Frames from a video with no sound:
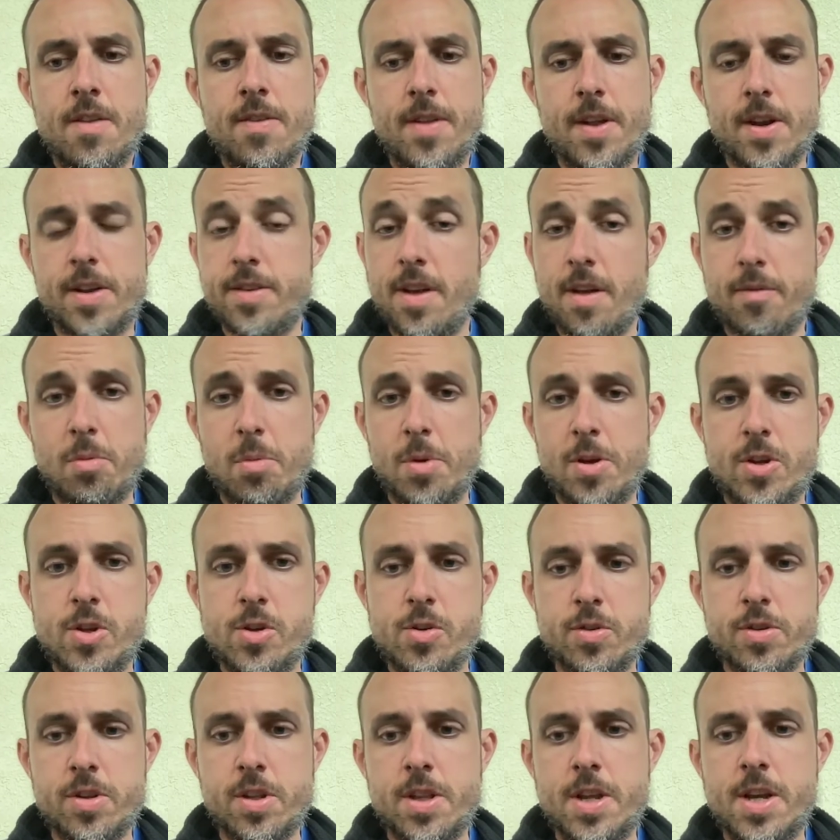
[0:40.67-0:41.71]
that has ever been
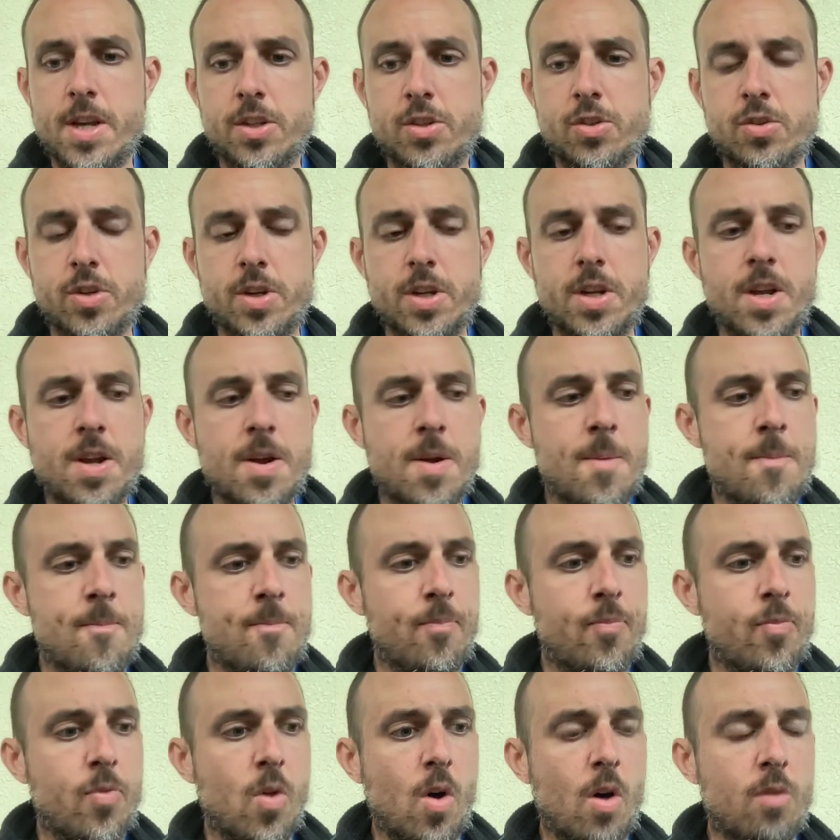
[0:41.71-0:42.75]
used in the history
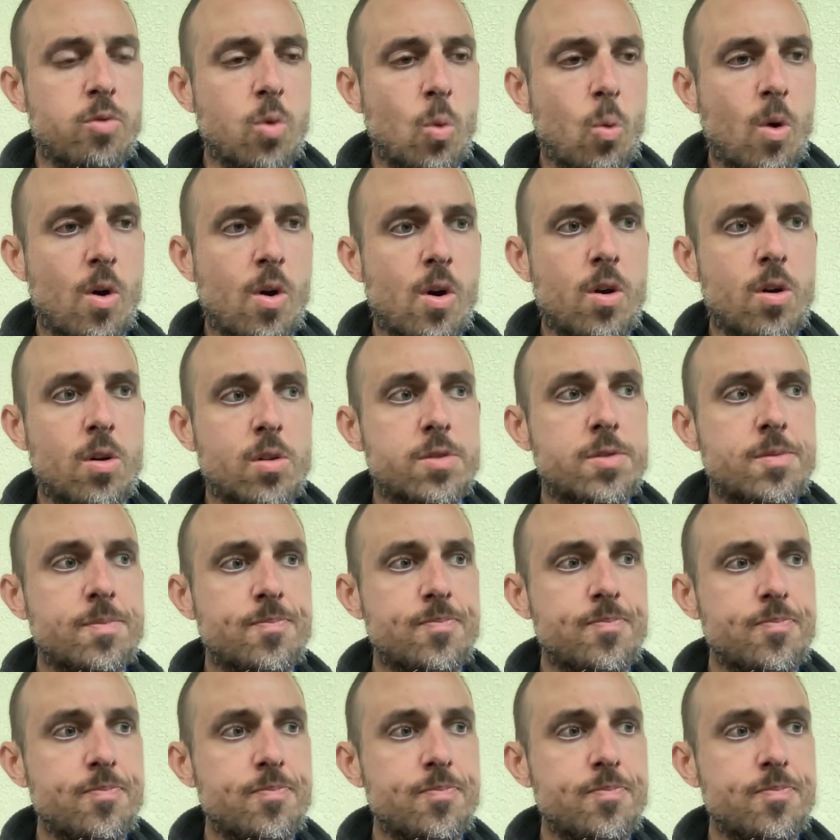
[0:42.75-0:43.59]
of the world,